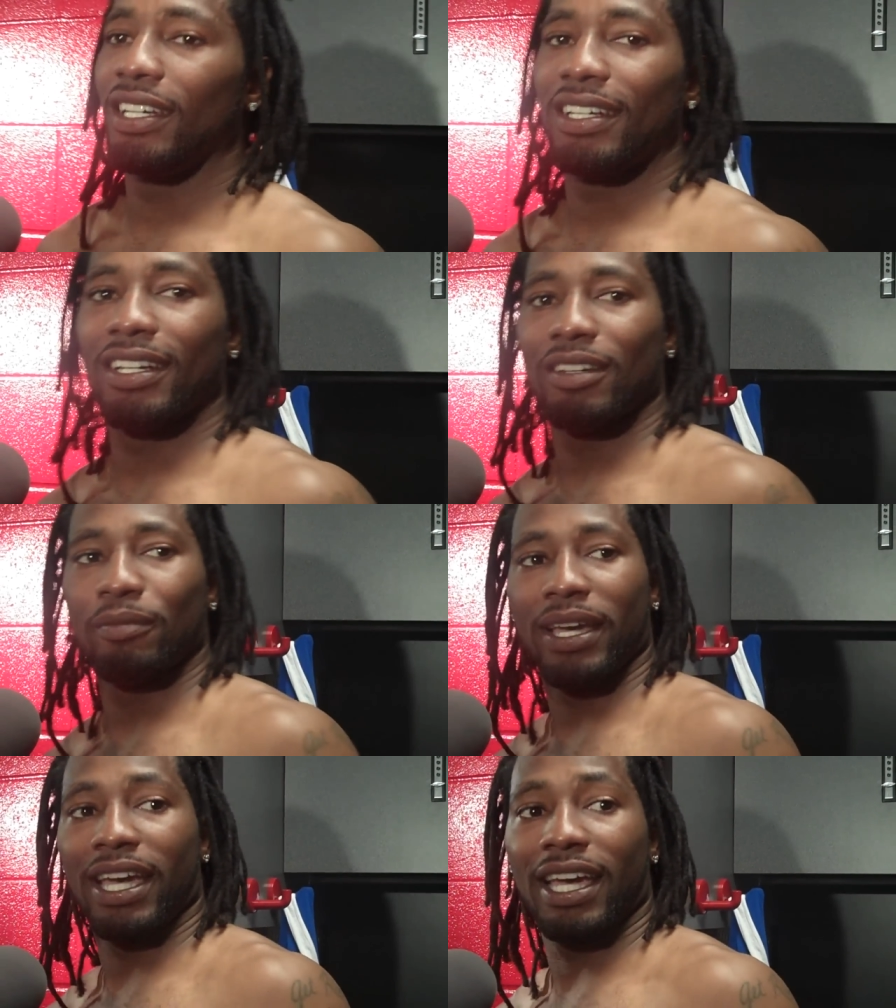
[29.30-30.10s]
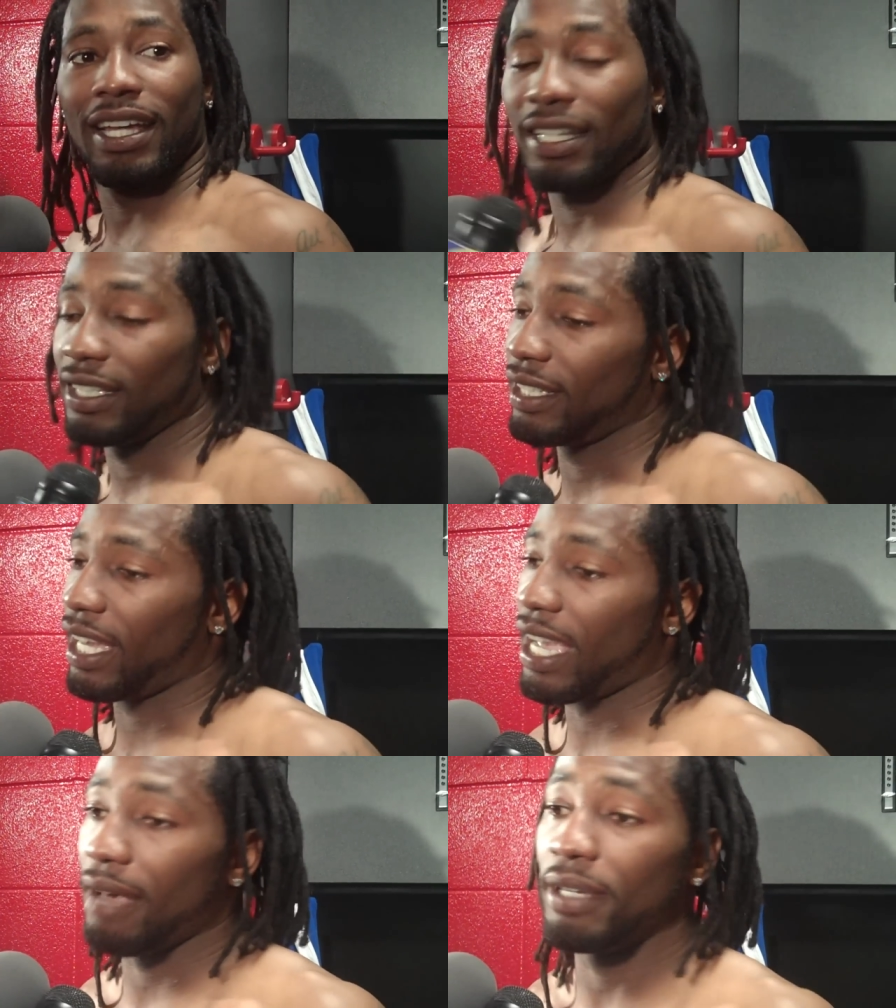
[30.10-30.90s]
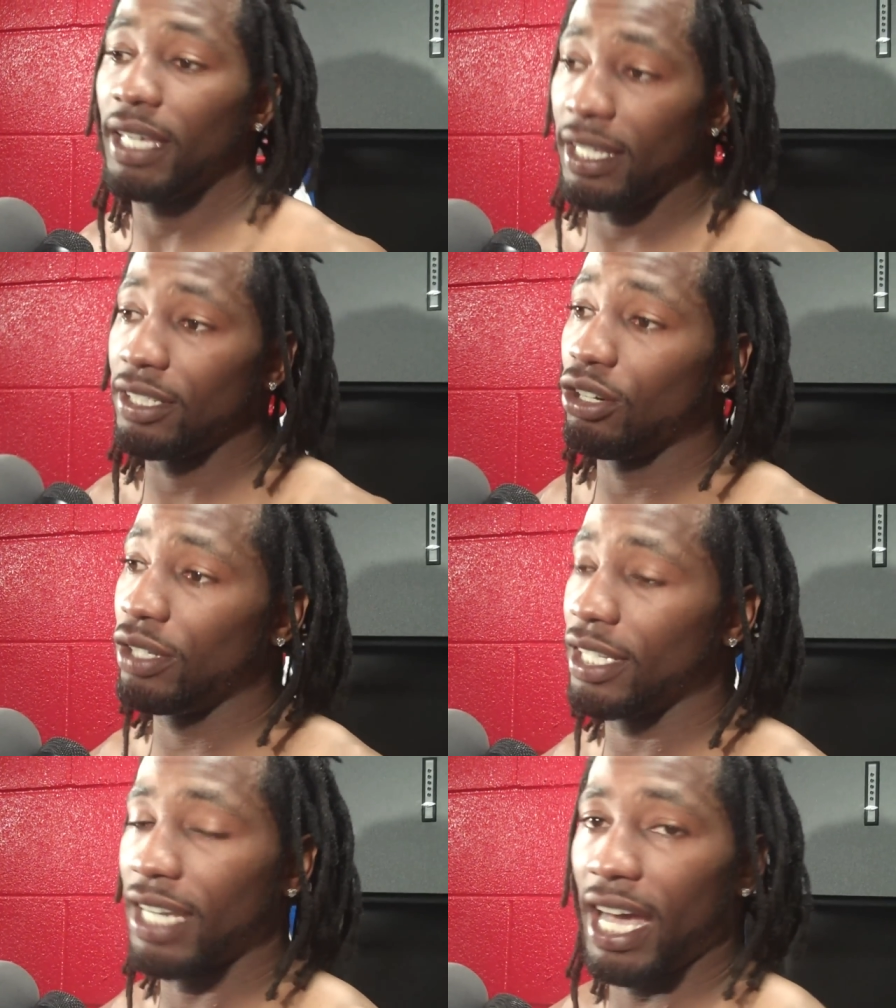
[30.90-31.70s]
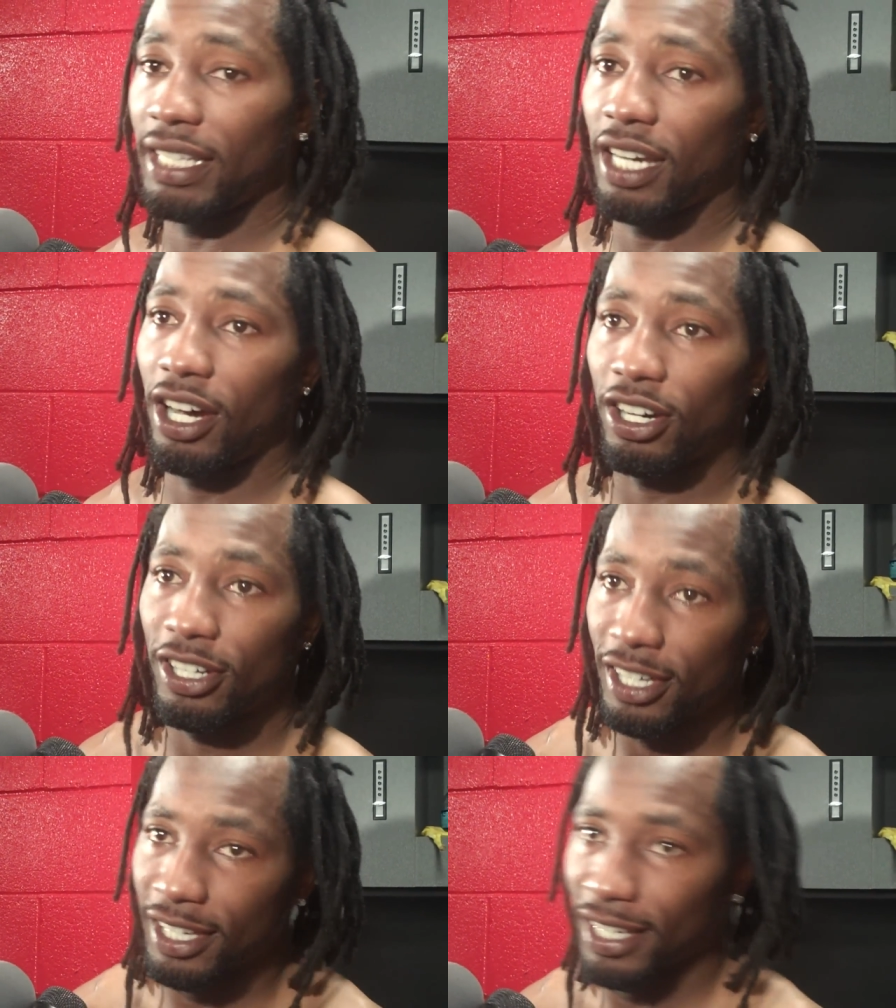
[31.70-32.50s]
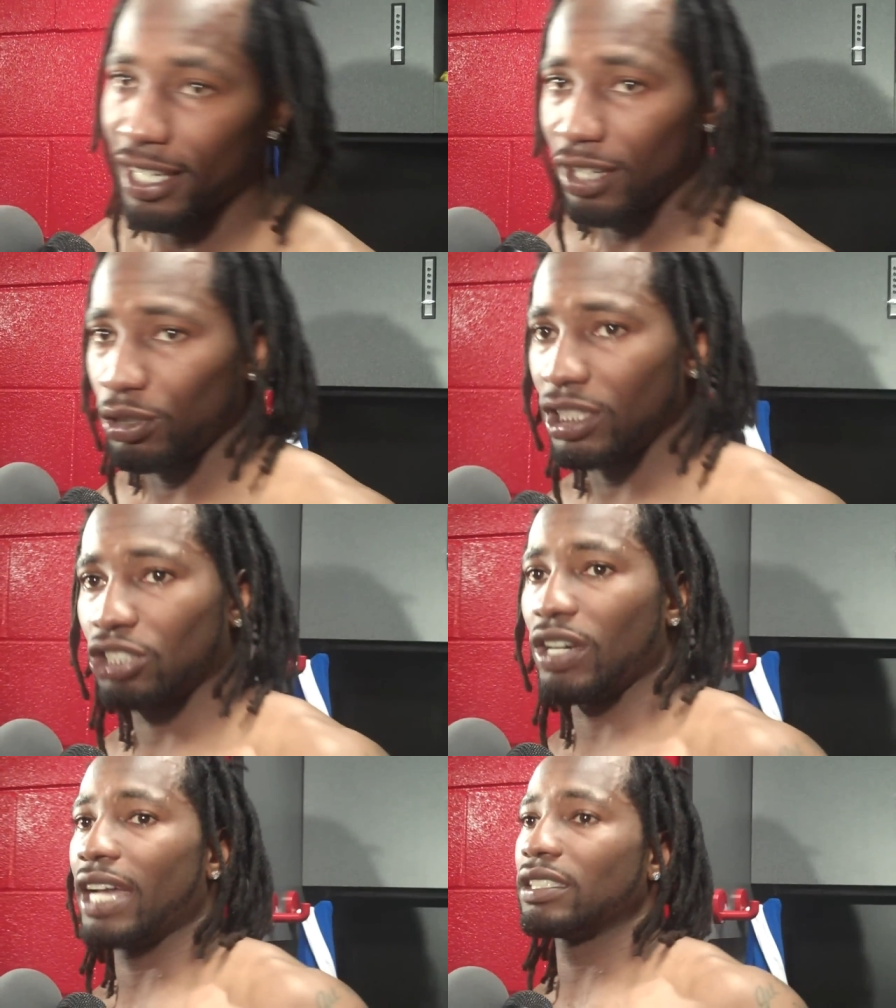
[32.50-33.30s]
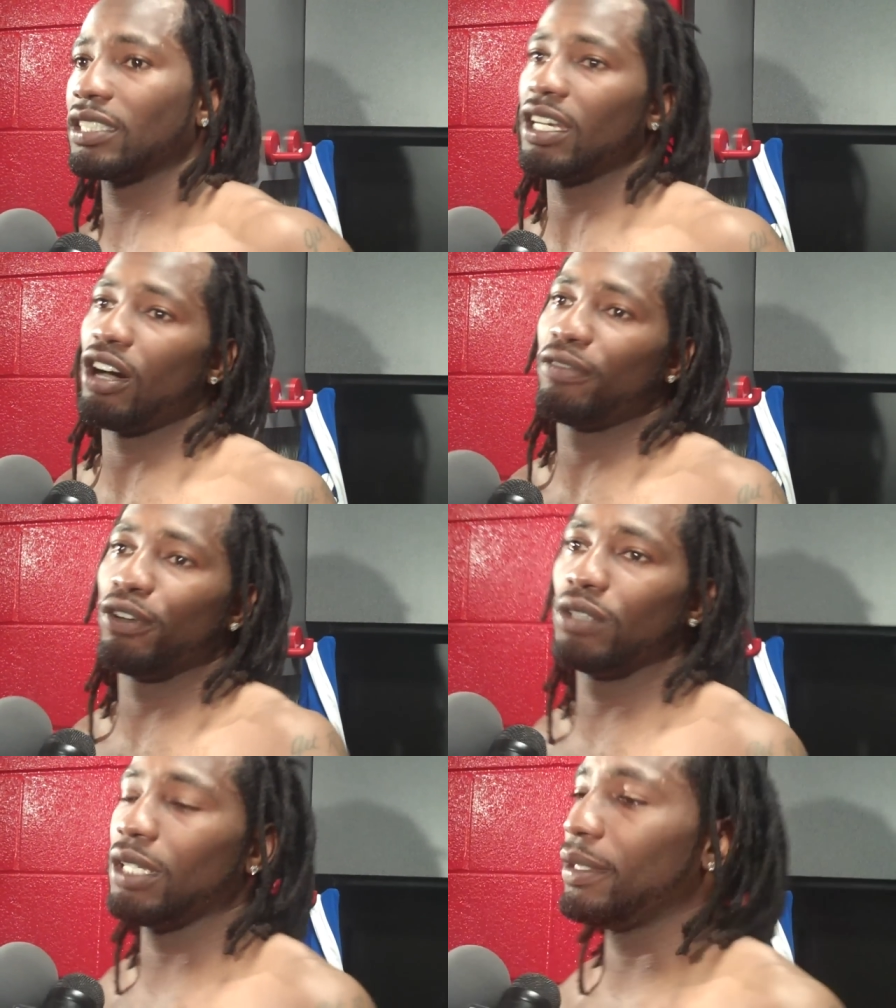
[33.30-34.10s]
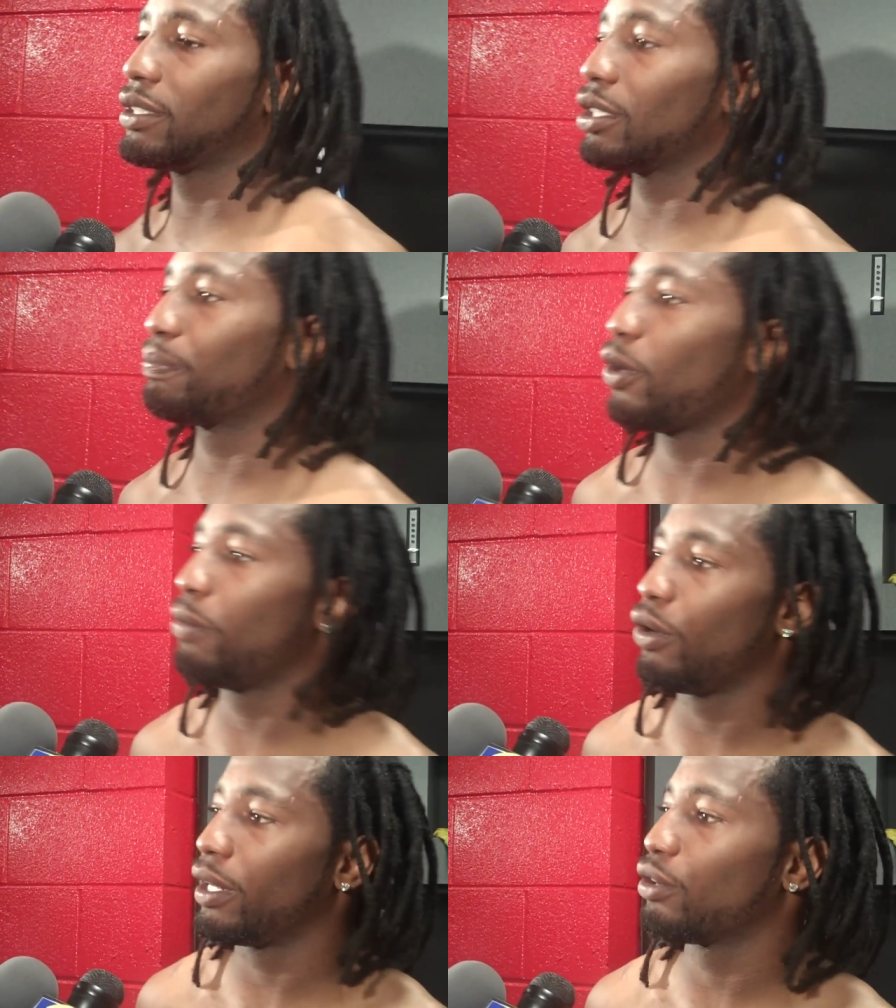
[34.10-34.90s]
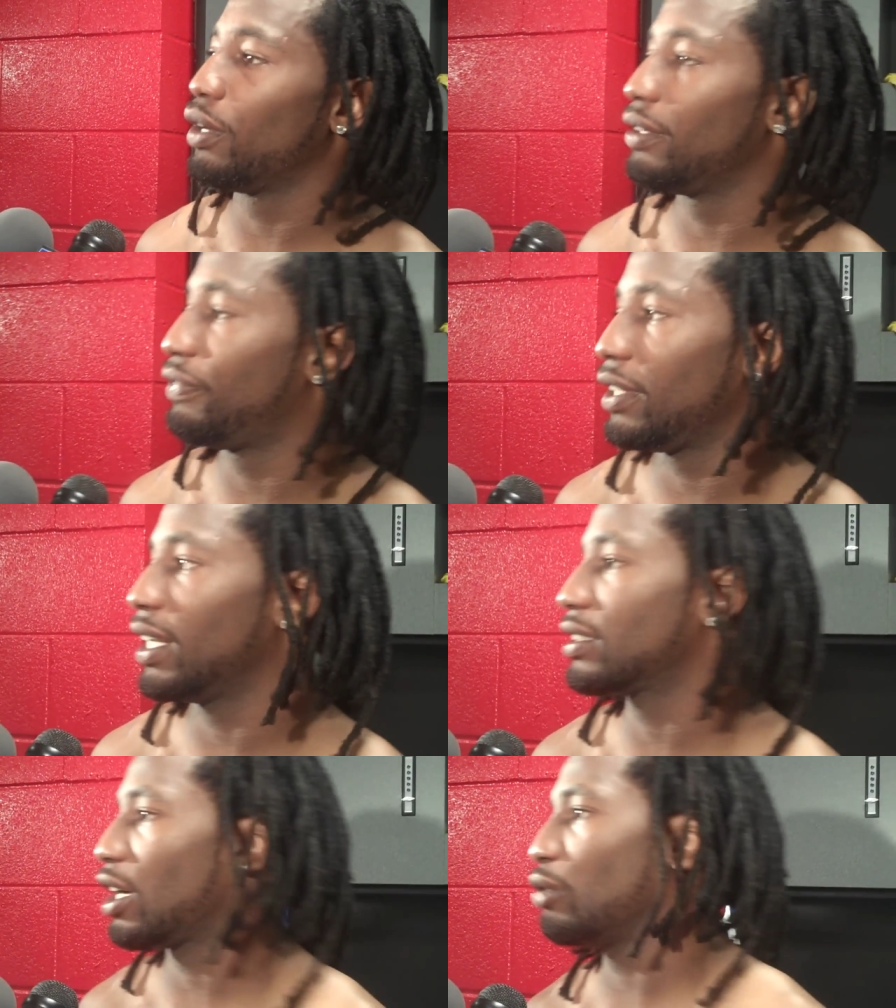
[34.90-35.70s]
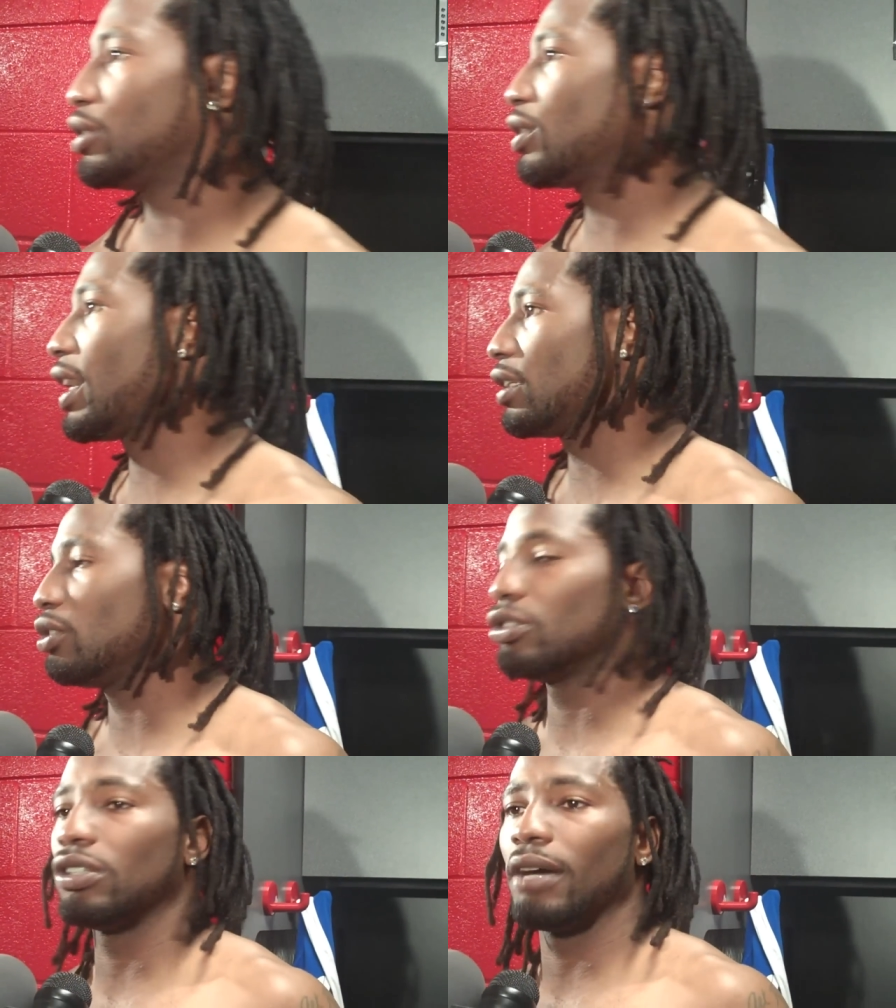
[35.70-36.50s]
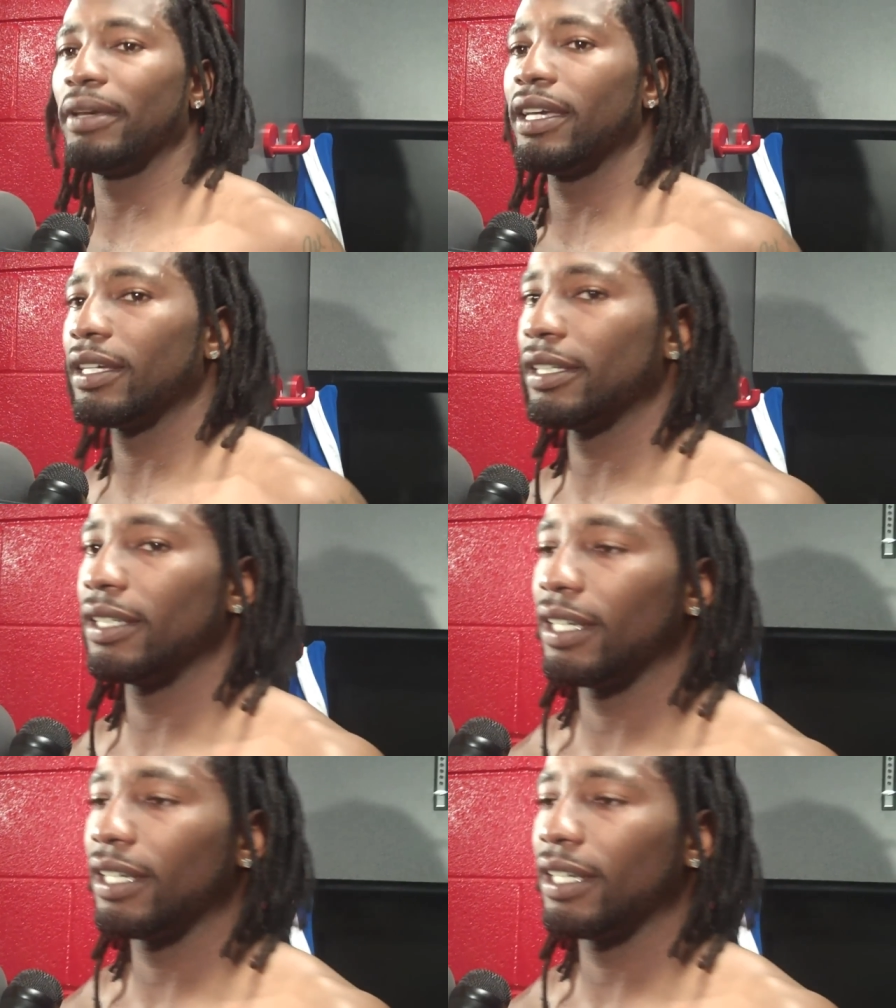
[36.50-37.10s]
Man, that got to be hitting, don't it? God, dog. We just trying to send all four DBs to the Pro Bowl and go on the field. That's all we trying to do, you know what I mean?